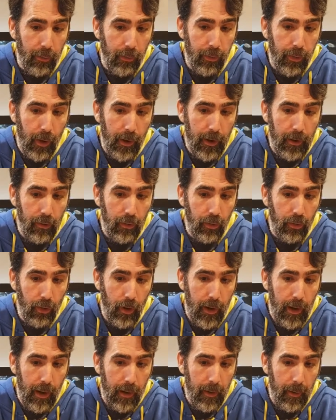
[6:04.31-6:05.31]
a Flooded
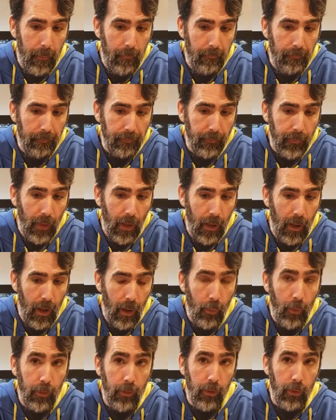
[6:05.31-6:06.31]
Strand,
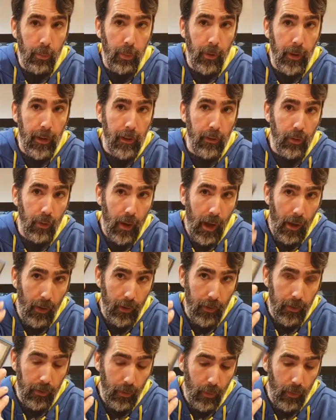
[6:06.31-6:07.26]
which is plains or islands,